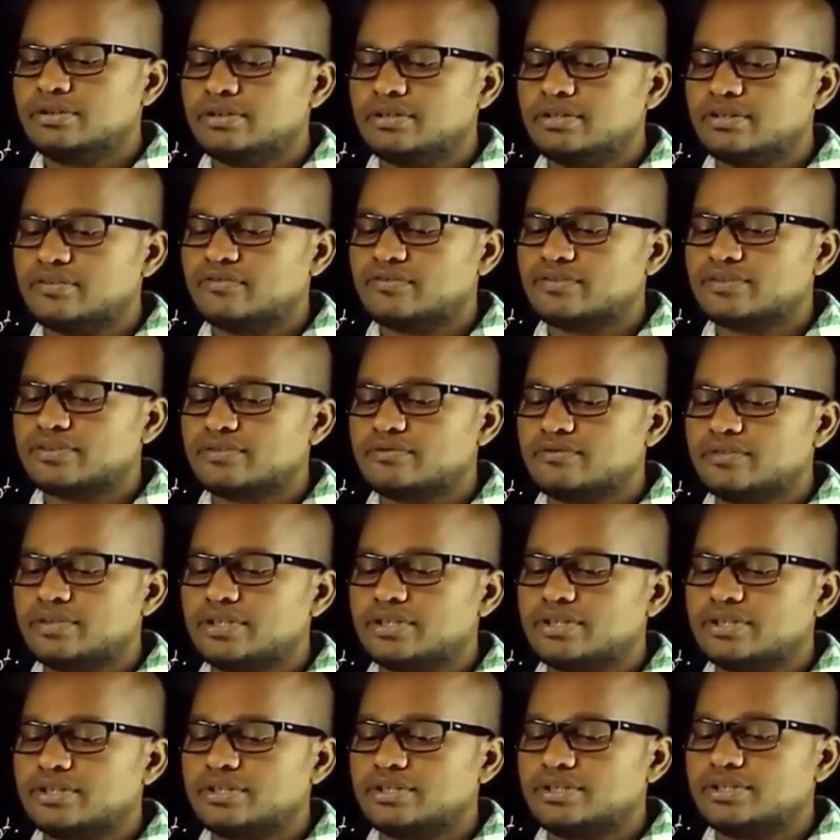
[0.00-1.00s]
F
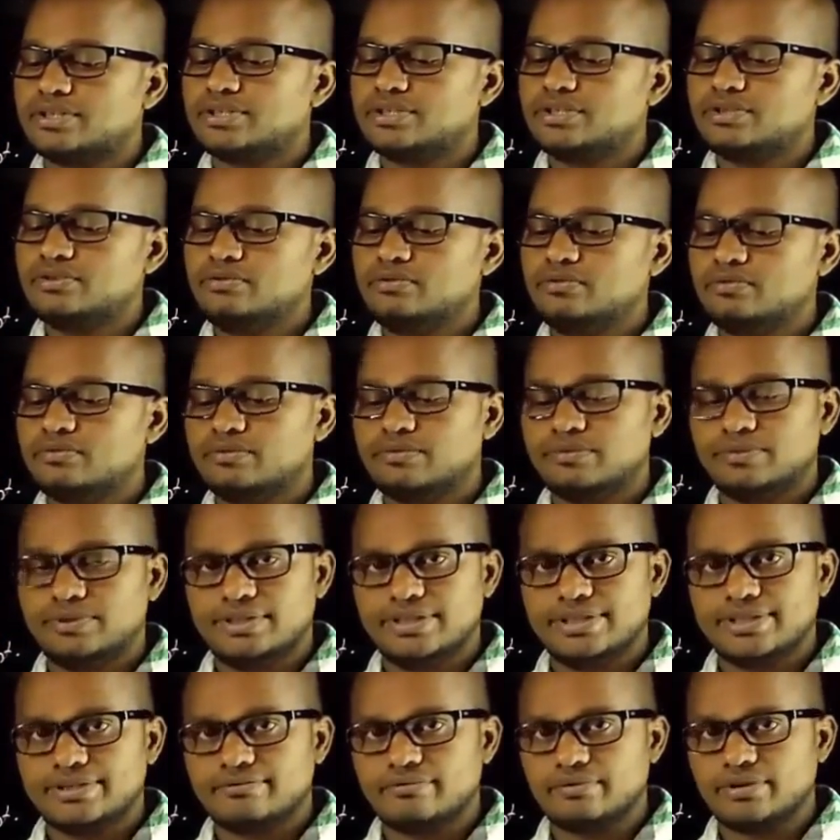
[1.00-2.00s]
square into T
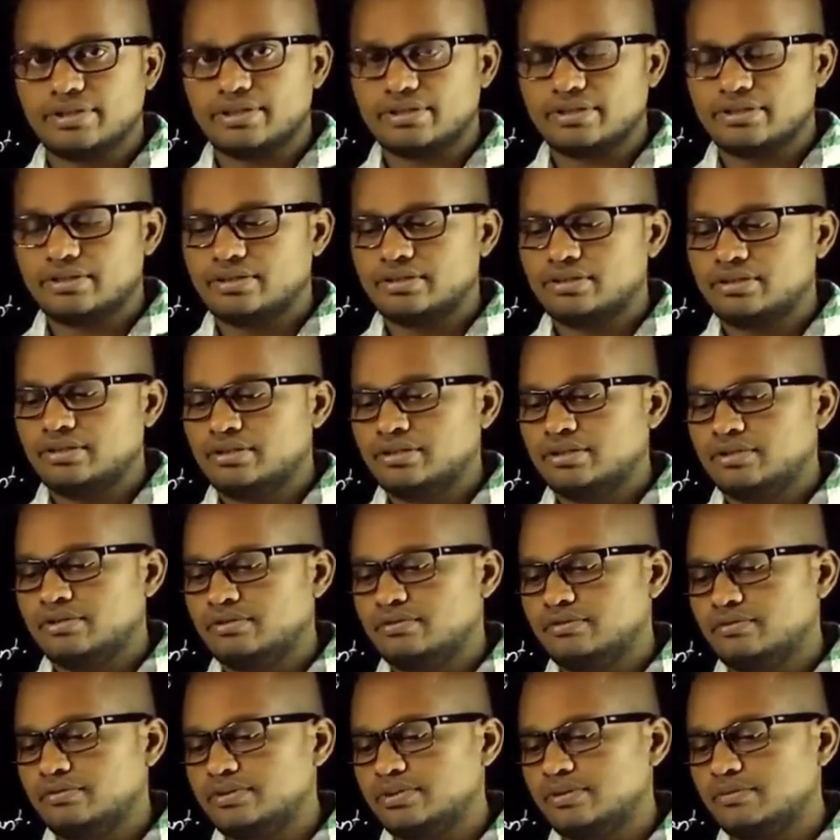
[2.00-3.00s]
square,
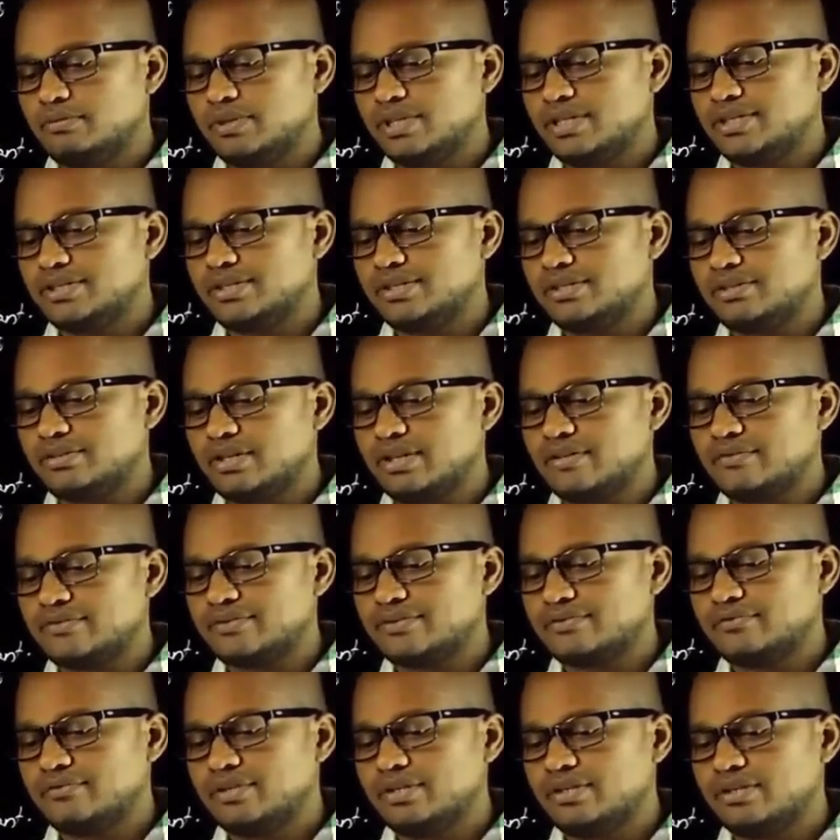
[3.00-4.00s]
which implies here F
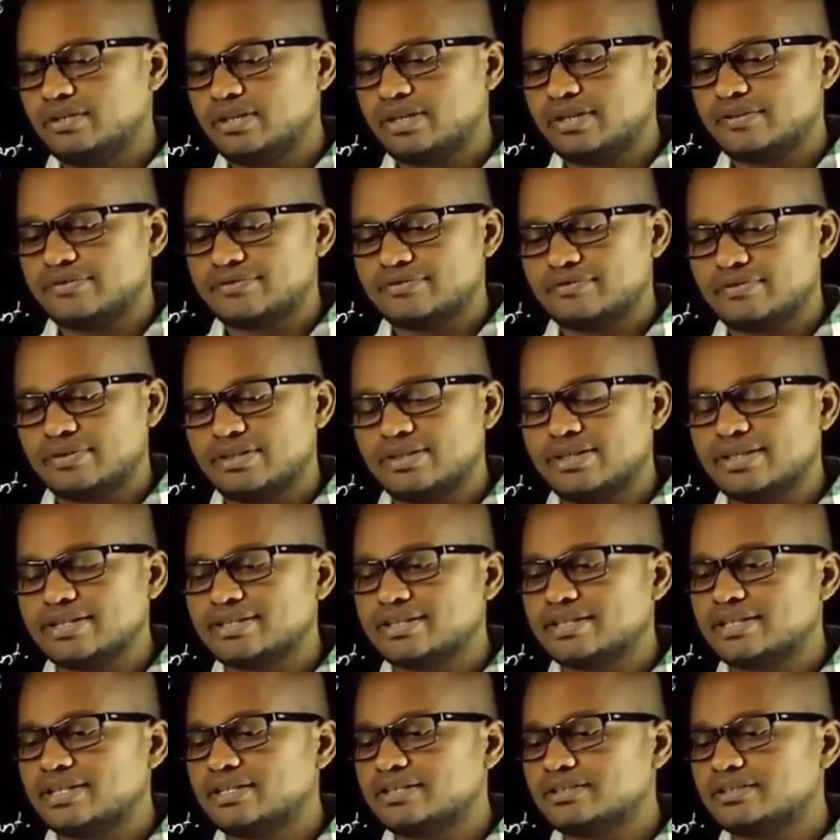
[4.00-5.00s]
square gets
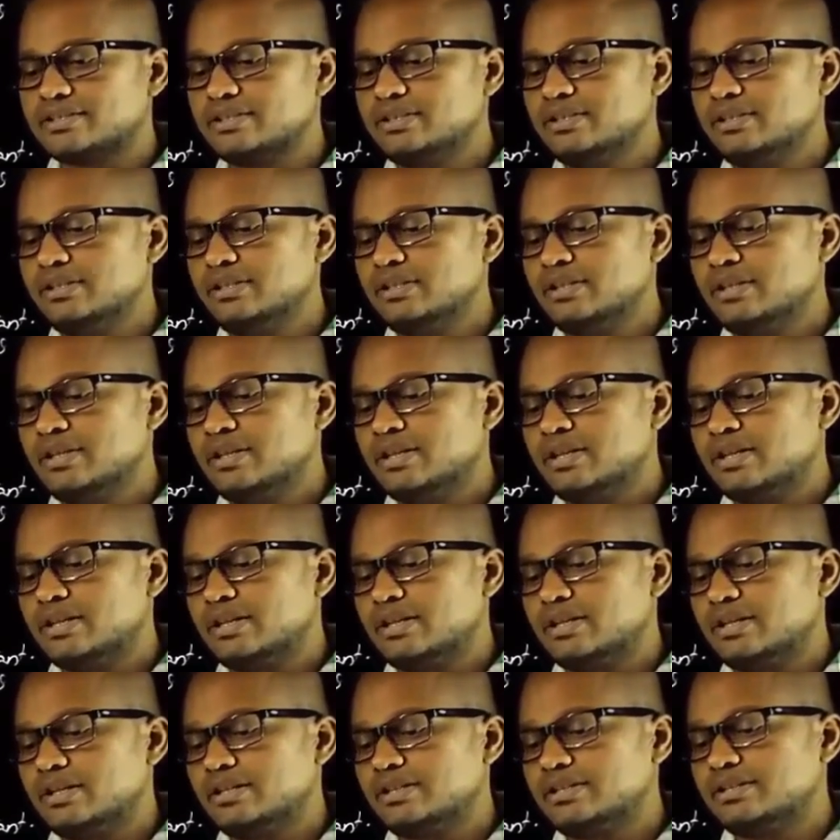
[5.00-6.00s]
cancelled,
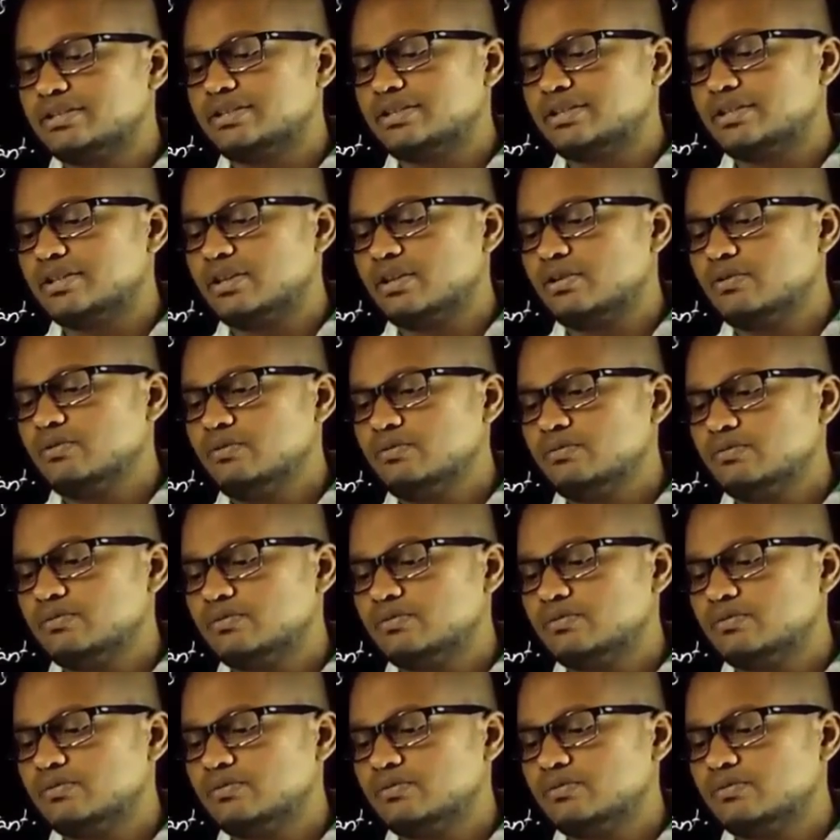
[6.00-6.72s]
and now